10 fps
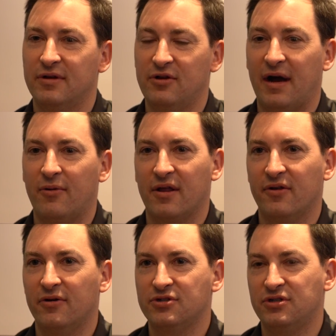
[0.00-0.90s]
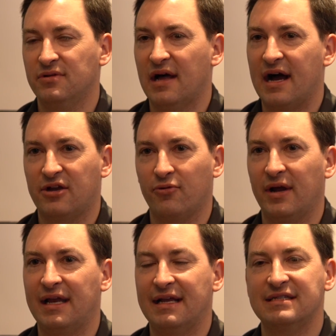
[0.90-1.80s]
when you buy one of those, you lock your
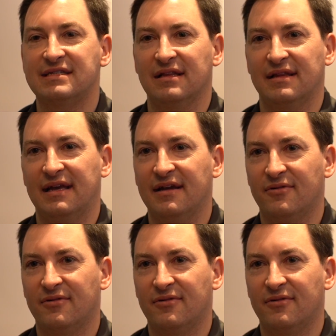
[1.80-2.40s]
rate instantly.